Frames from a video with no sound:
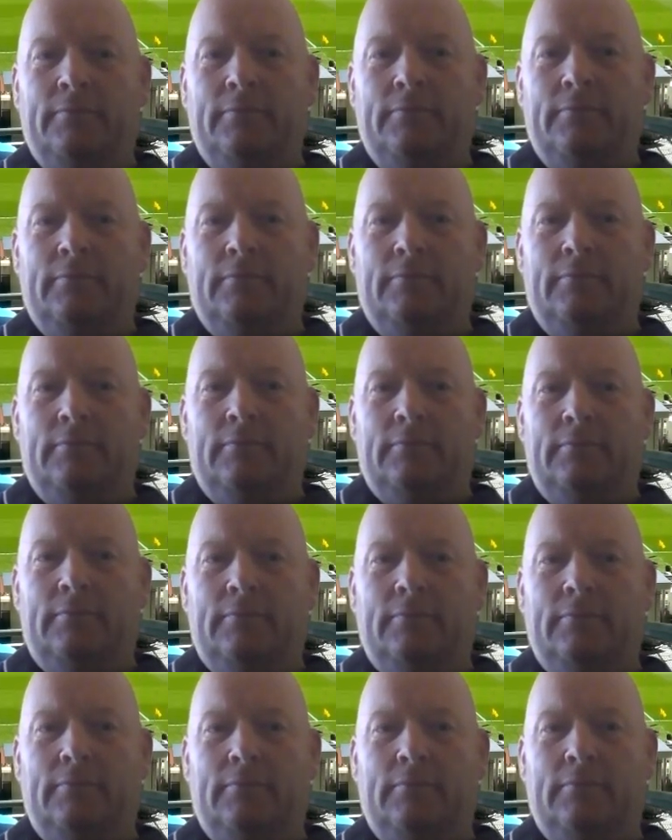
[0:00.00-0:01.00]

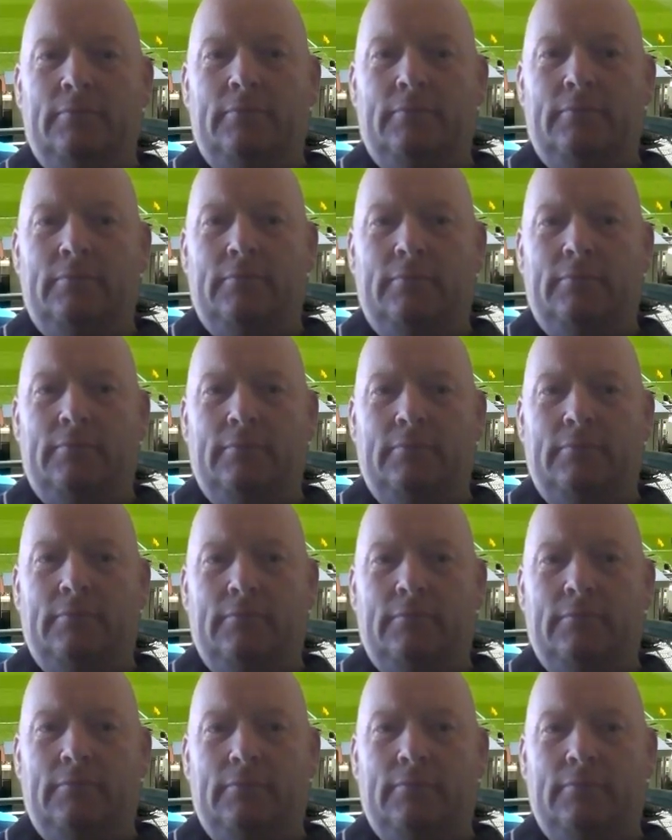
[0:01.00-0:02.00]

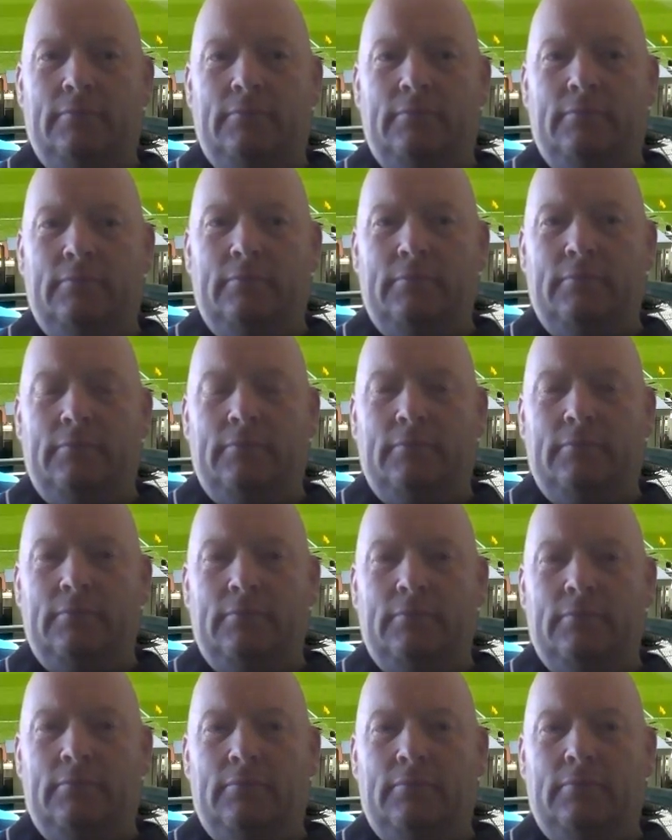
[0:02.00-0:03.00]

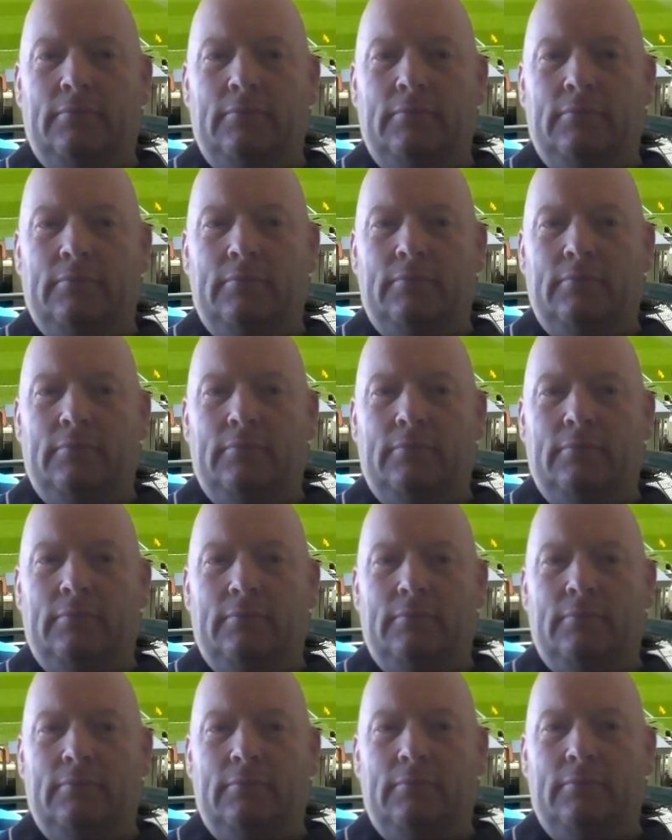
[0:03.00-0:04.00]

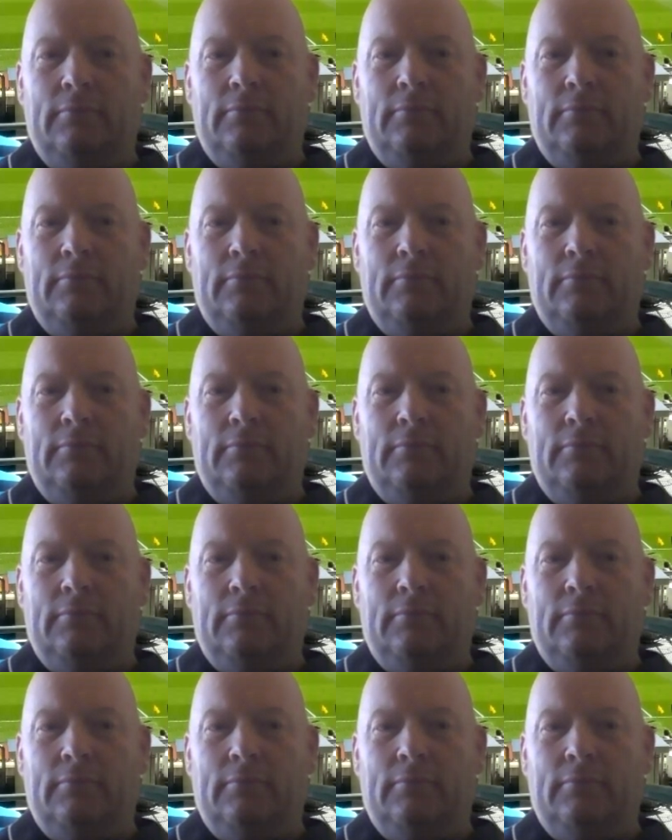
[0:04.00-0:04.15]
The person shown says nothing.